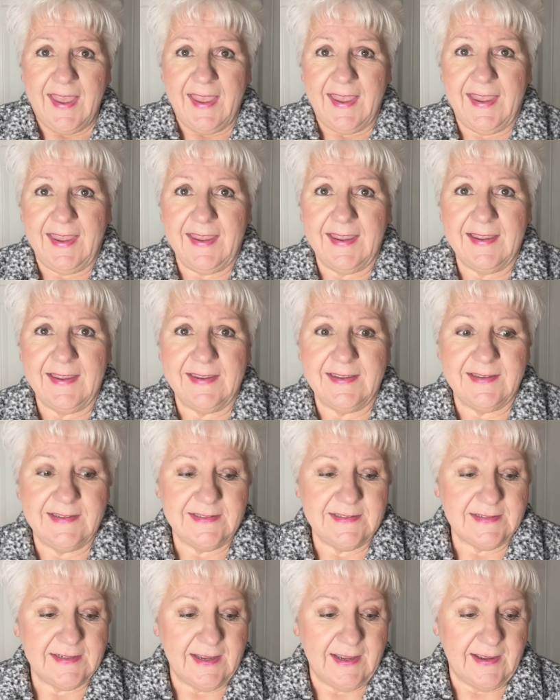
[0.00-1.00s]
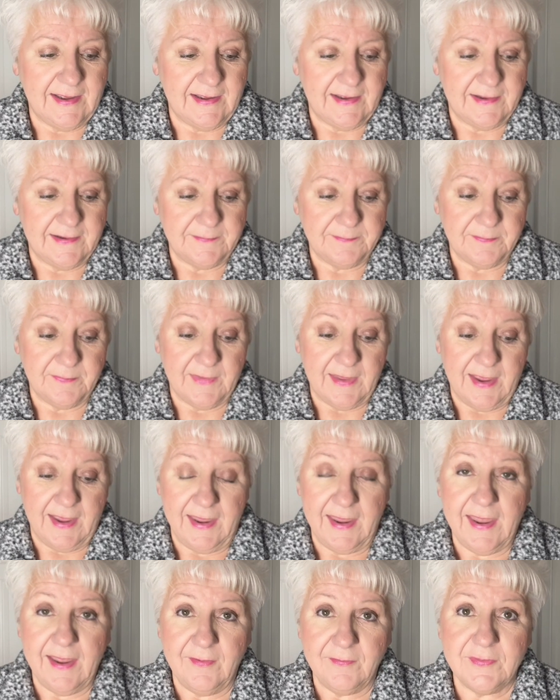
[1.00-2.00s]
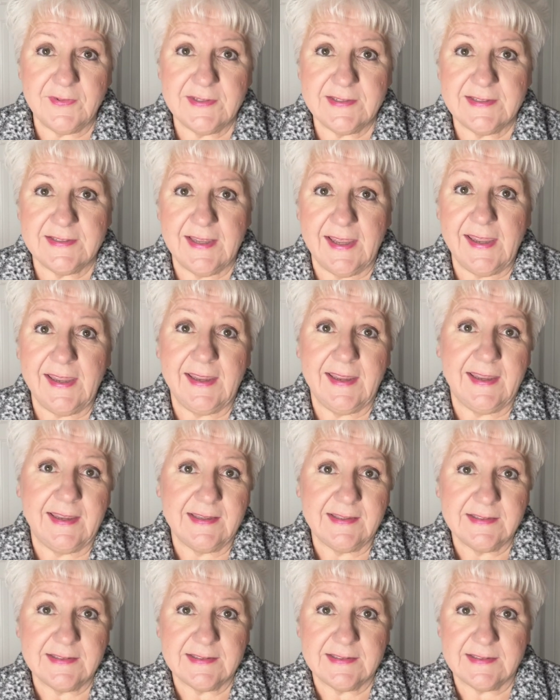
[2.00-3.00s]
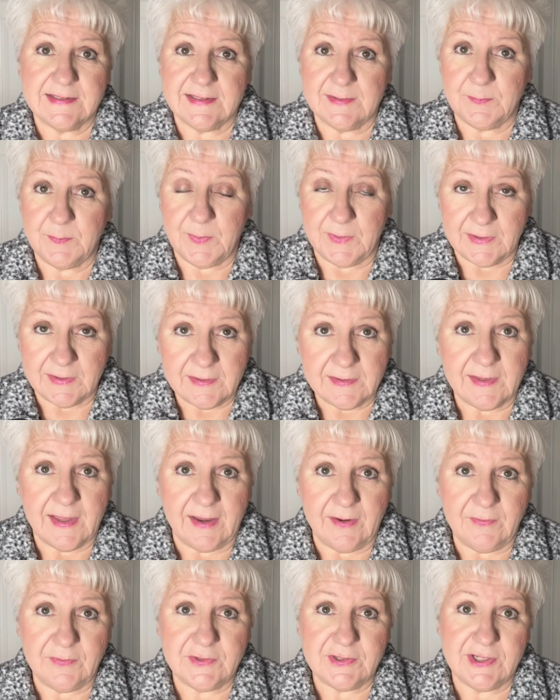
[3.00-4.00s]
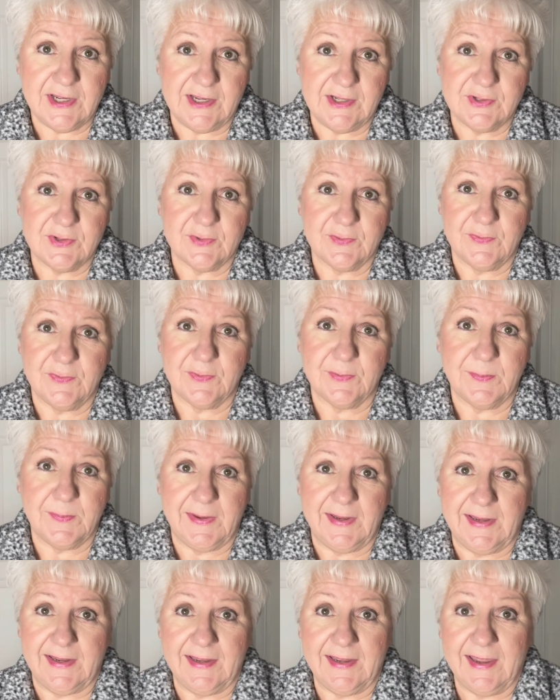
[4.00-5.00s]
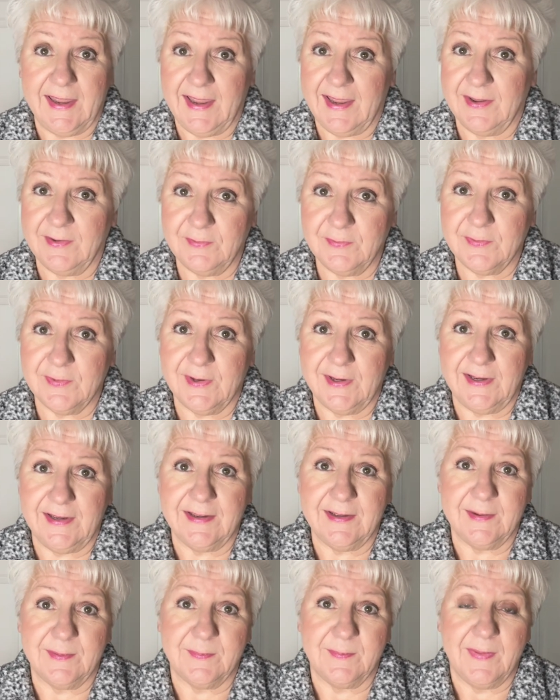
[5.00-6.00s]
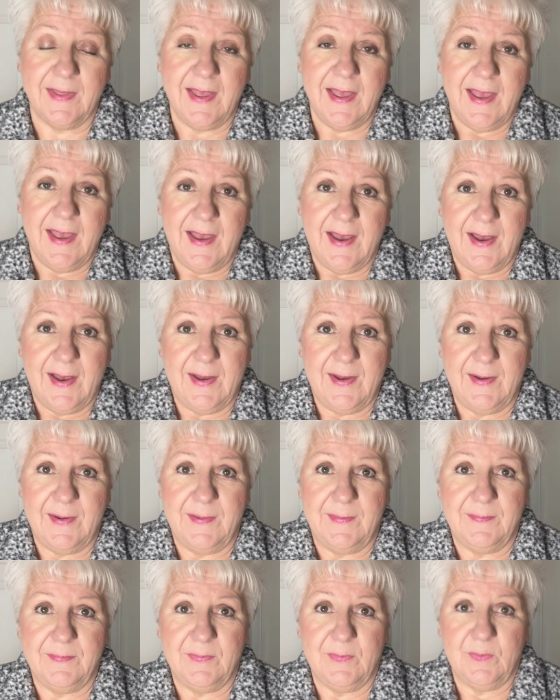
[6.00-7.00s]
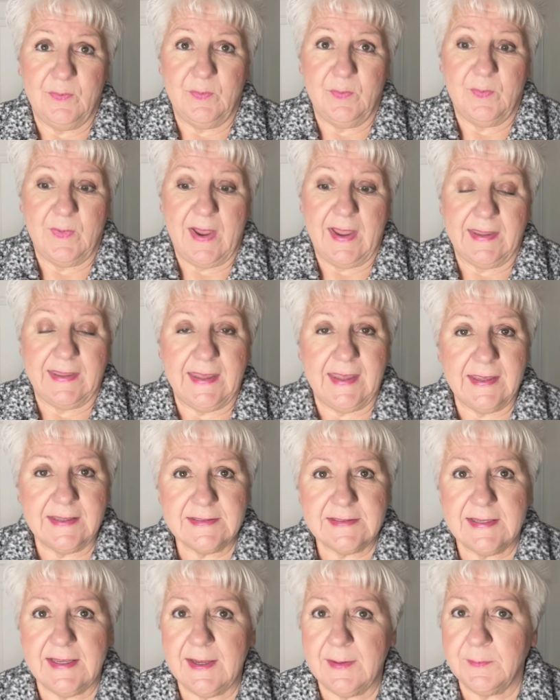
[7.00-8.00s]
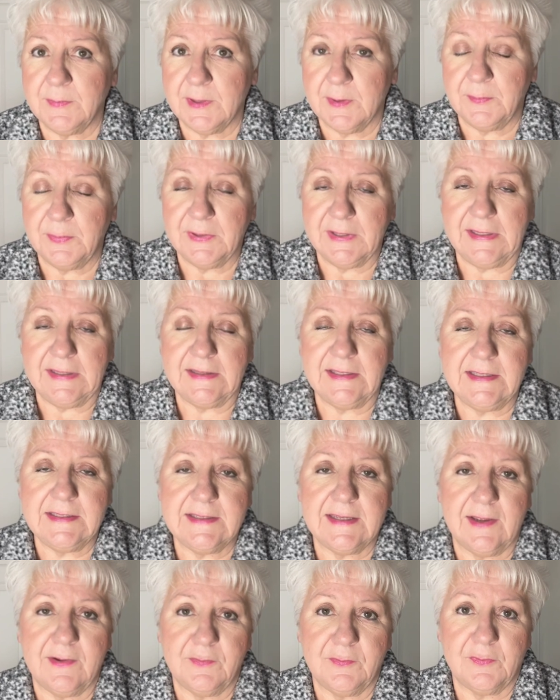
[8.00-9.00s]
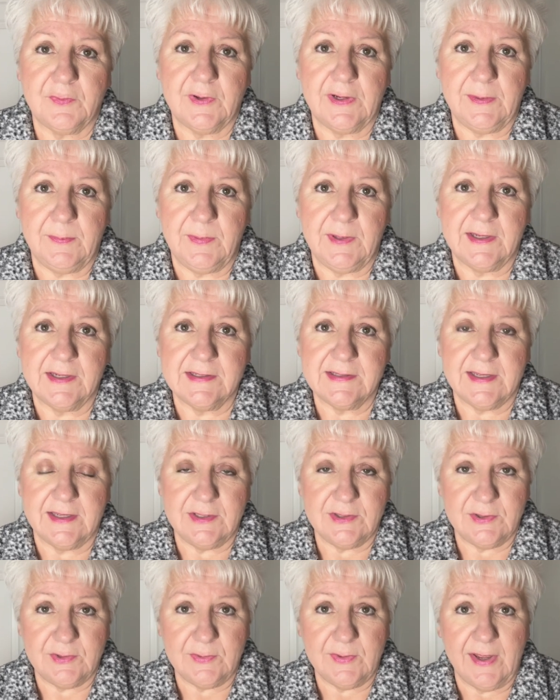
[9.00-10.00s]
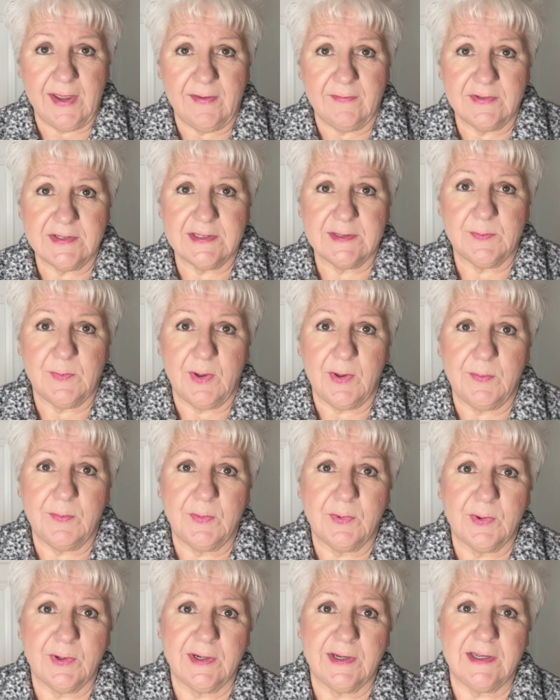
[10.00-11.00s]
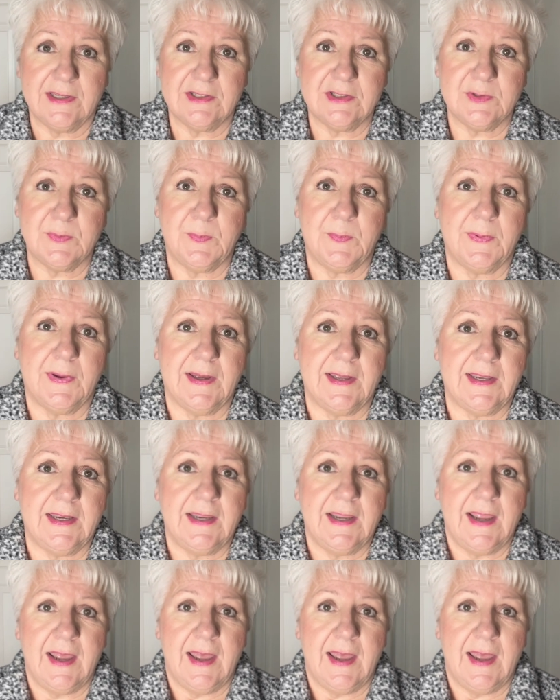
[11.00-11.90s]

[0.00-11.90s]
And I have to say, it's been a life changer for me and for him. I can't say I'm completely debt-free because I do have a small mortgage, but